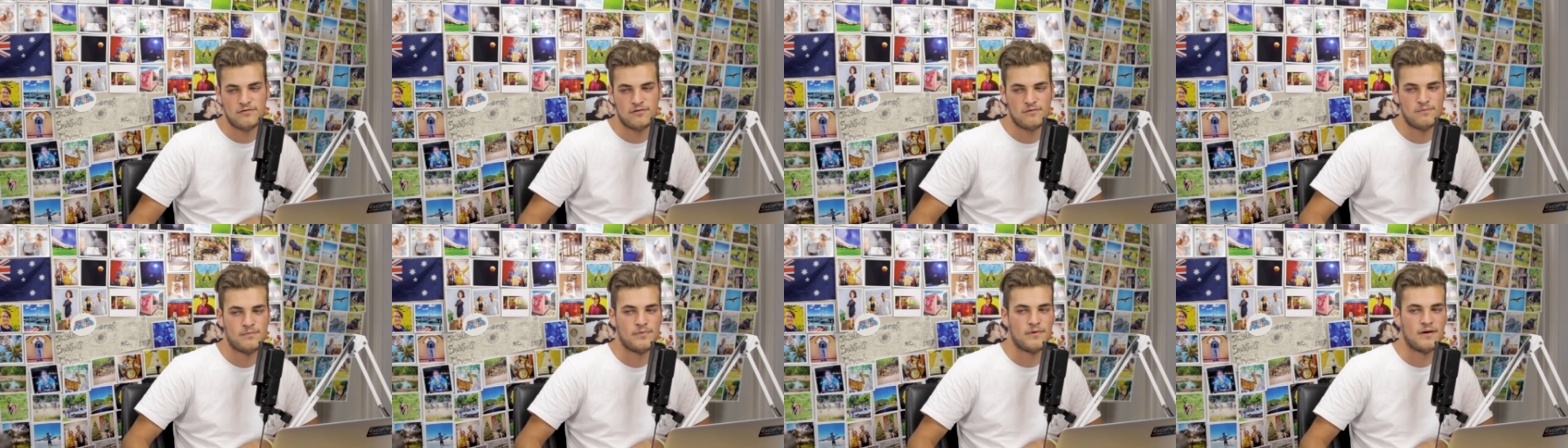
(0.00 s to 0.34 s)

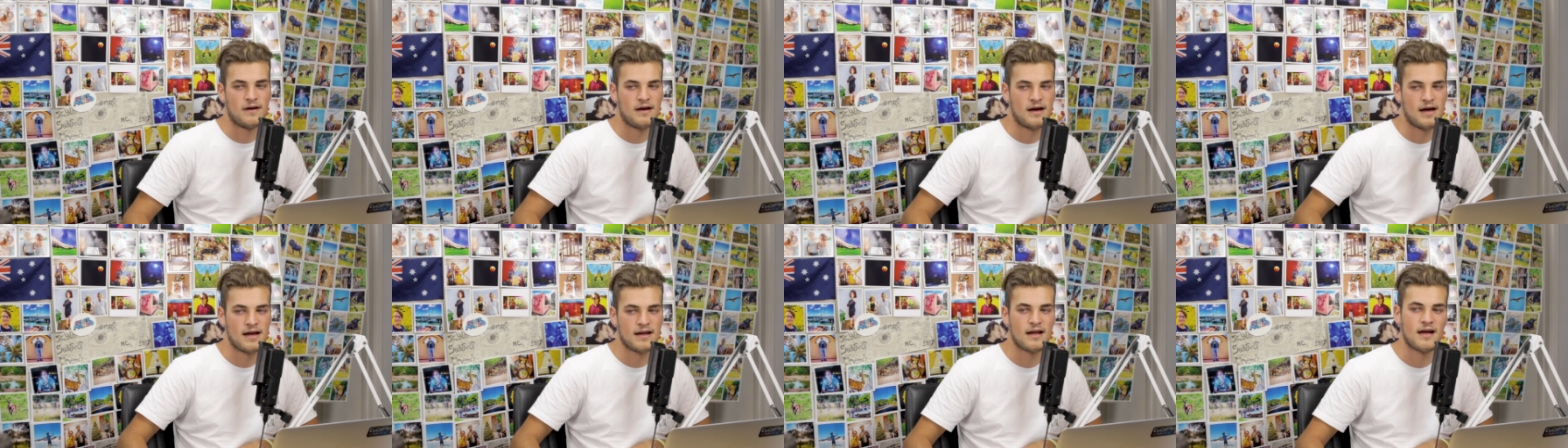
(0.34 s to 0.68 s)
But
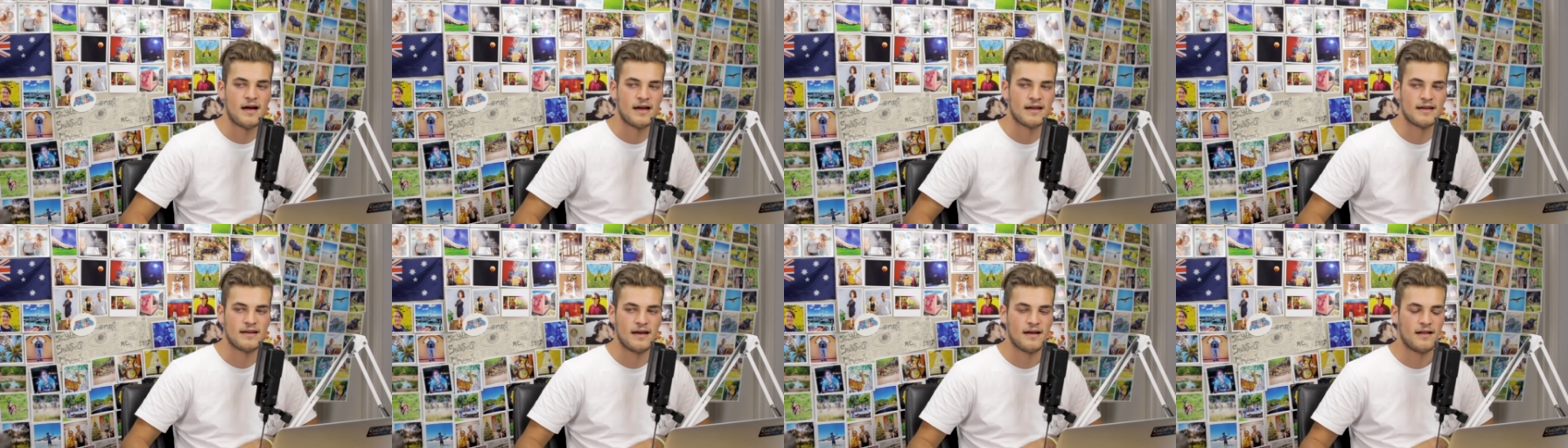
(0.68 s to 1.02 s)
I
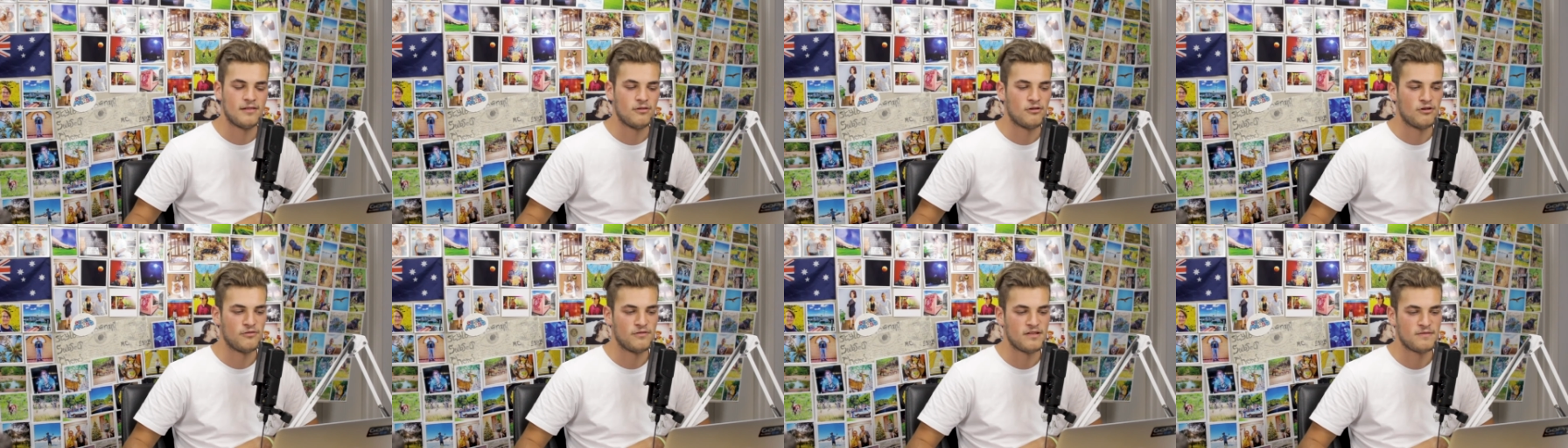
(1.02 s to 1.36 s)
get a
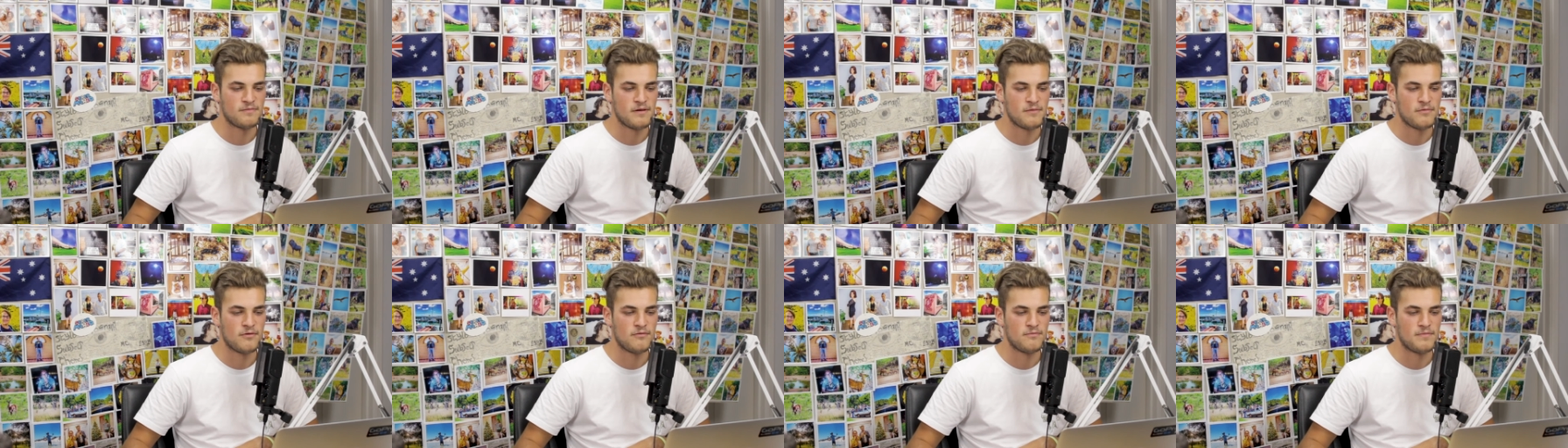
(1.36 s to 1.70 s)
lot of these
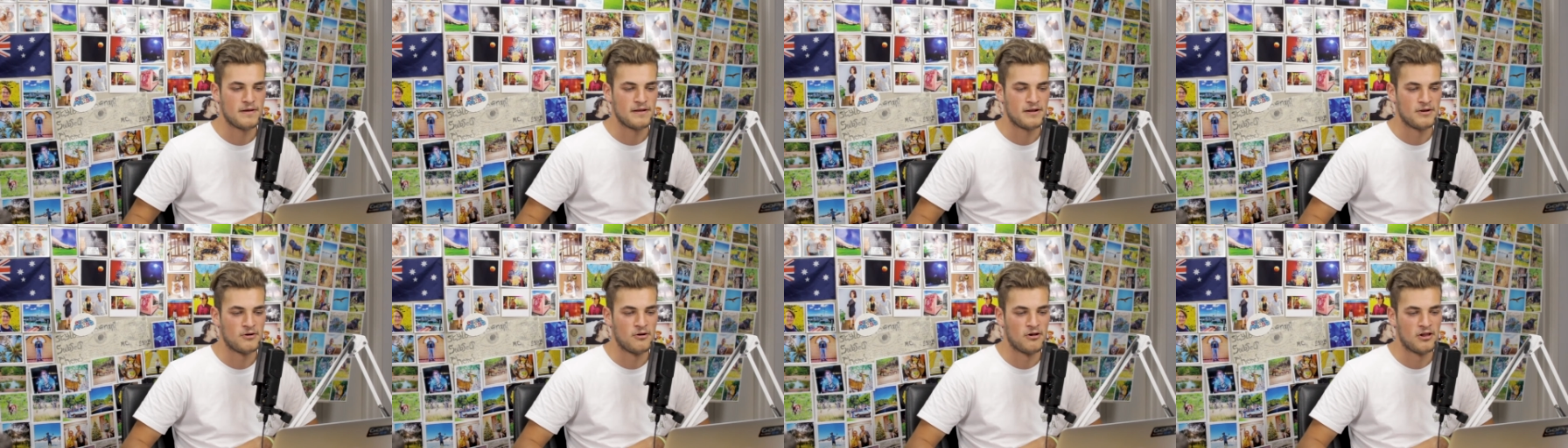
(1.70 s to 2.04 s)
people have been
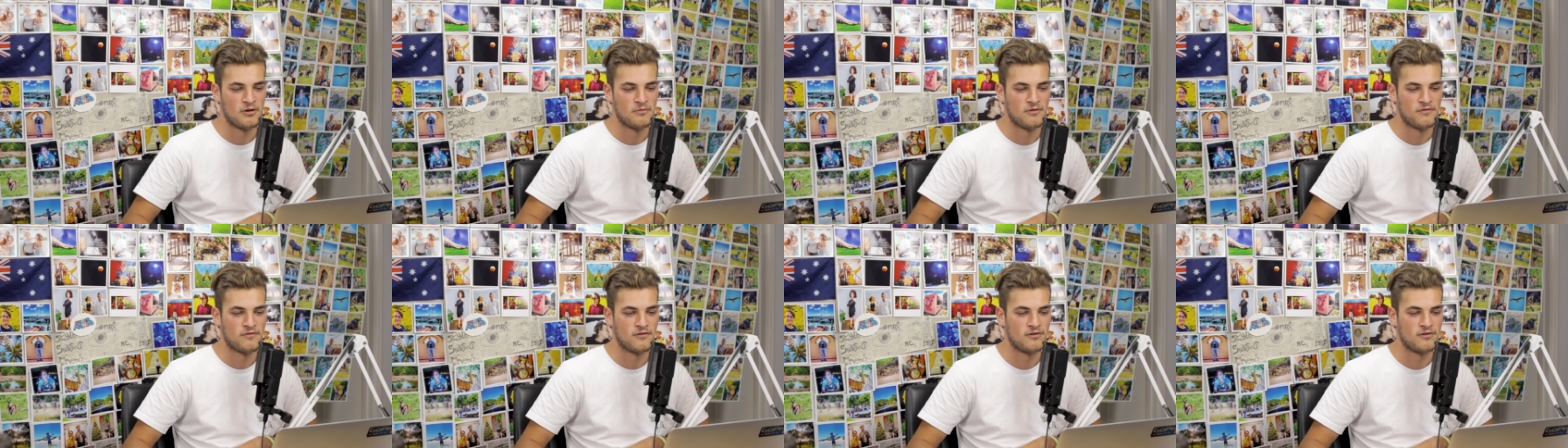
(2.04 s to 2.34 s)
in Hollywood for a